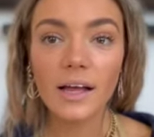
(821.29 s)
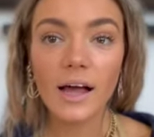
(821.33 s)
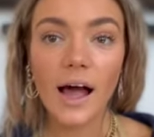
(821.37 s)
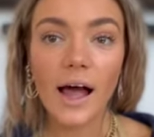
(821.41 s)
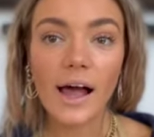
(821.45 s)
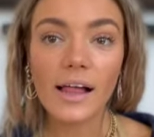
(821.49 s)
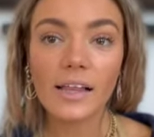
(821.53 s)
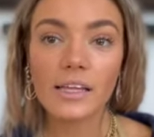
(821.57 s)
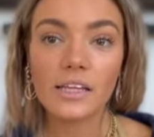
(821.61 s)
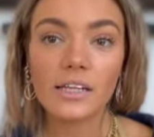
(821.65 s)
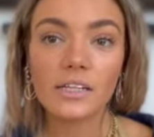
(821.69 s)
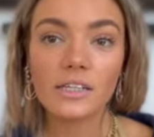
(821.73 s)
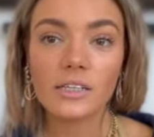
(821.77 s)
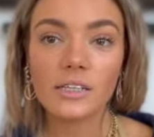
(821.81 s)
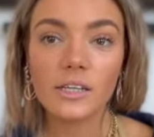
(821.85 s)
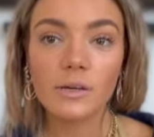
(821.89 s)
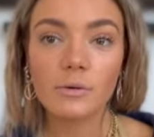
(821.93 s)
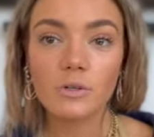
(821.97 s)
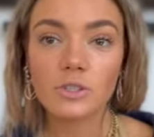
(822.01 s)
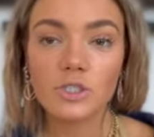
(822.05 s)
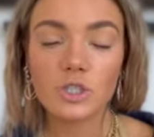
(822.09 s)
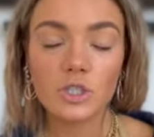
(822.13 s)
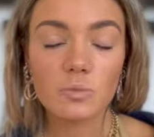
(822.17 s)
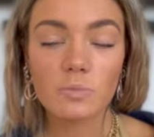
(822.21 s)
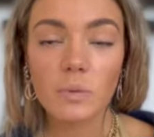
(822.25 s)
I literally
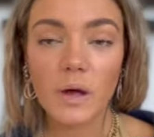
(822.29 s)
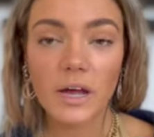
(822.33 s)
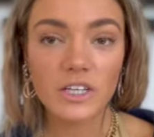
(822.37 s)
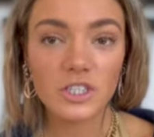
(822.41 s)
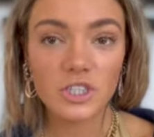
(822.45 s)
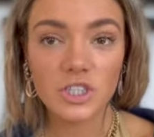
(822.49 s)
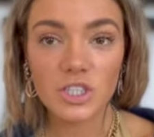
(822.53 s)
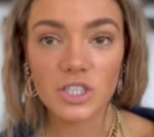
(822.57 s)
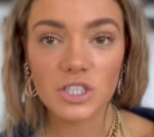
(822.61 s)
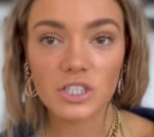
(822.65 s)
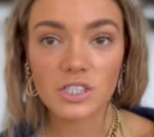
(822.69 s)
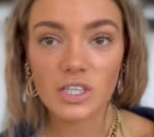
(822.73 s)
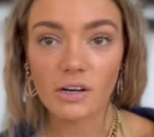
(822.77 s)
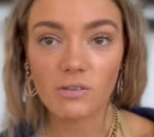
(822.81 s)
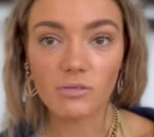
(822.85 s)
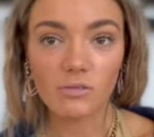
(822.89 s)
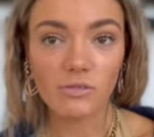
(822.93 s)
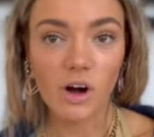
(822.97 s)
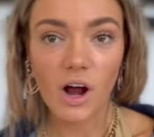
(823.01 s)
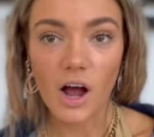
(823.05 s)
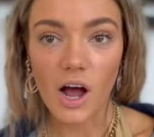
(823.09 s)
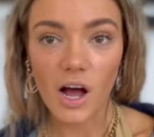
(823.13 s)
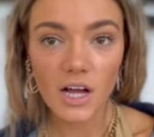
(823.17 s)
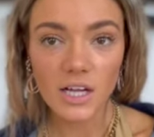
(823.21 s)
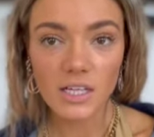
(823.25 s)
would just buy jeans at
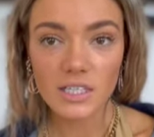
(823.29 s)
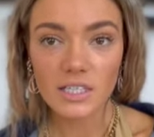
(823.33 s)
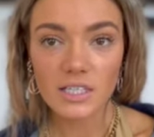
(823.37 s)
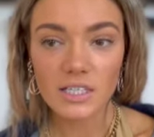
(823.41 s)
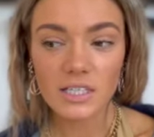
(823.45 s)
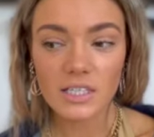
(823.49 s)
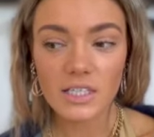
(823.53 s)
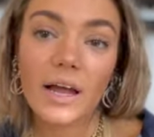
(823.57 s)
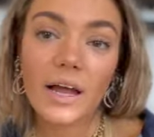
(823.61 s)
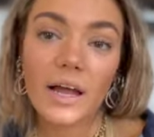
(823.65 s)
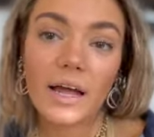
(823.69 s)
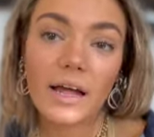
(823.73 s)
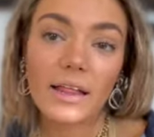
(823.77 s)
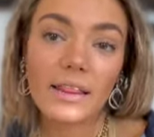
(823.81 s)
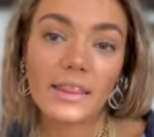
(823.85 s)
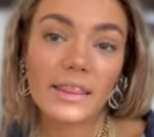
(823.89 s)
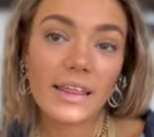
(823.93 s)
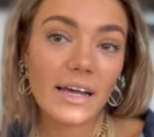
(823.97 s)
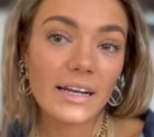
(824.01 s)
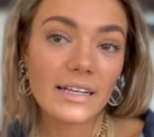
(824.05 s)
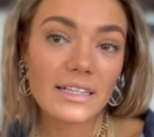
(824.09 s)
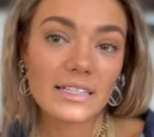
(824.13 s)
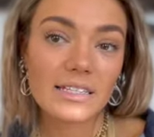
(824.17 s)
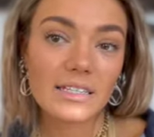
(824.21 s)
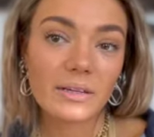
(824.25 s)
Ross.
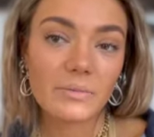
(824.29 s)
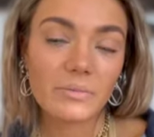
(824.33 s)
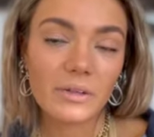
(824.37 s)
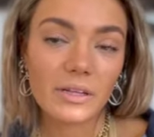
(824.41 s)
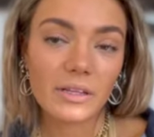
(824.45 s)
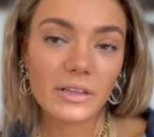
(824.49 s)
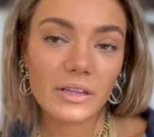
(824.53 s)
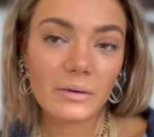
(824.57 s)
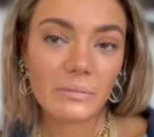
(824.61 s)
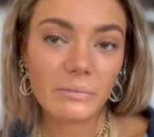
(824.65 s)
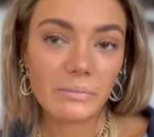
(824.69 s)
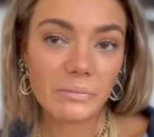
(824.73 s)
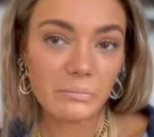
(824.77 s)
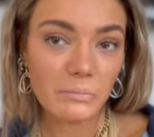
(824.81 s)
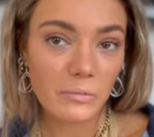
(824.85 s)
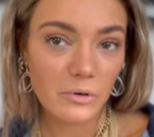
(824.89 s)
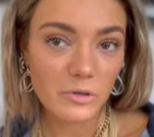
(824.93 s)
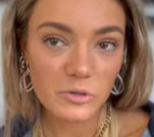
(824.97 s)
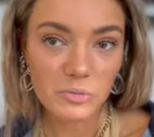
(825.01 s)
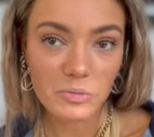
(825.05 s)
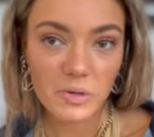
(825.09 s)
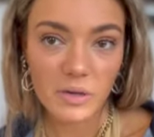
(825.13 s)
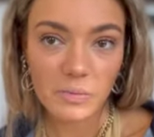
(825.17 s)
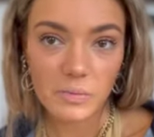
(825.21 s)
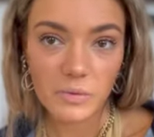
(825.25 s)
That is something that
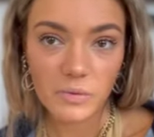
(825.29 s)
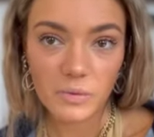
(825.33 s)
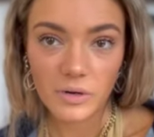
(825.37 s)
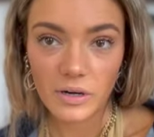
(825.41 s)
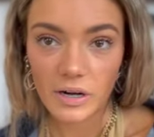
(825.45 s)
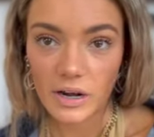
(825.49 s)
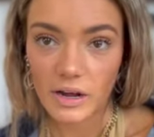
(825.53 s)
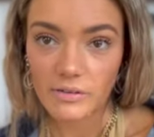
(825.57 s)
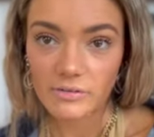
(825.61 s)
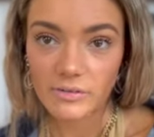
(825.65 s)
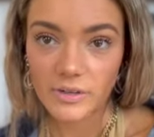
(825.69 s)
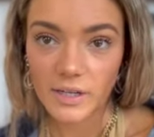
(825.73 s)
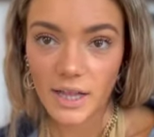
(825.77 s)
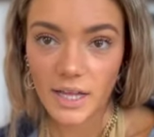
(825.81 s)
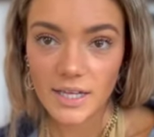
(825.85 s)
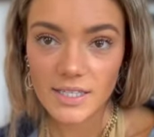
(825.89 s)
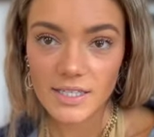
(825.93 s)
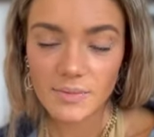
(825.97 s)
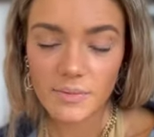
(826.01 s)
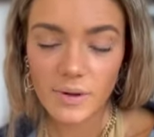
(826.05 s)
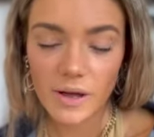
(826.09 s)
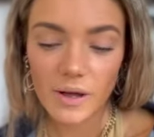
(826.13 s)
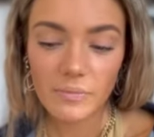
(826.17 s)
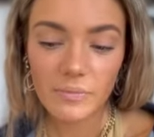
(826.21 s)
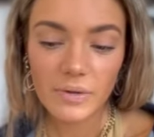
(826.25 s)
most people would not realize
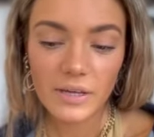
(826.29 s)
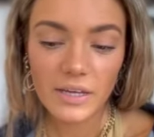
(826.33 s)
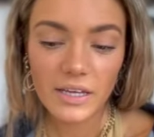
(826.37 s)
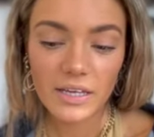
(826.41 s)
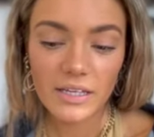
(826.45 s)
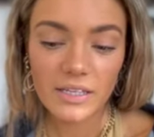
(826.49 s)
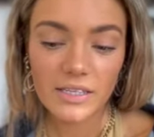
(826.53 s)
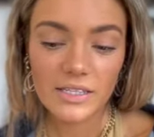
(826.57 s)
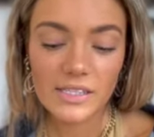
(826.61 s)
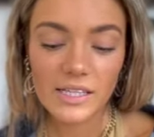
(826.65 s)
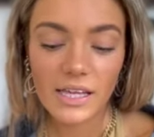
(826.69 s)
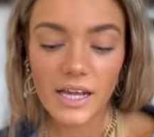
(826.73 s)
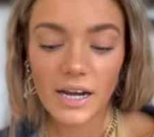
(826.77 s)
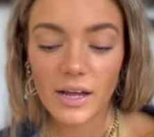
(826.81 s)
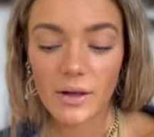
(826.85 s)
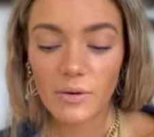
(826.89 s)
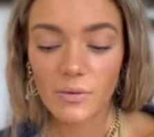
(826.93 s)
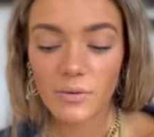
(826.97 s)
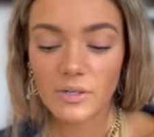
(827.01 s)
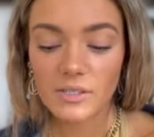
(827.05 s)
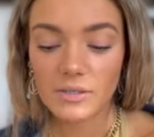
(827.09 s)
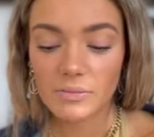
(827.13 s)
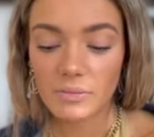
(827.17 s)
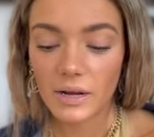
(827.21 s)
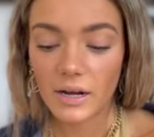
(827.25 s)
about me is that I
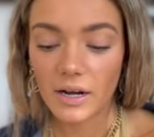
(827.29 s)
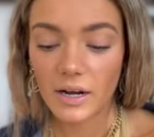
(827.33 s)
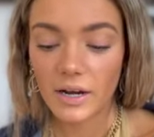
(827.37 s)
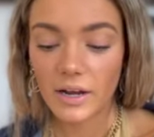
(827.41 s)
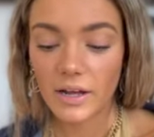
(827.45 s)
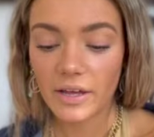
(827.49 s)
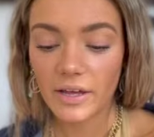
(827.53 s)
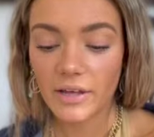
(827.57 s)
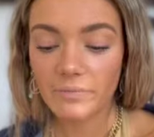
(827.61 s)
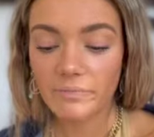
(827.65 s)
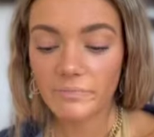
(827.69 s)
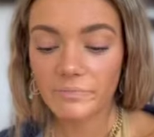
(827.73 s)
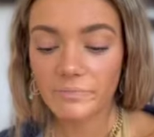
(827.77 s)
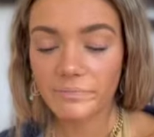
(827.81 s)
was Mennonite.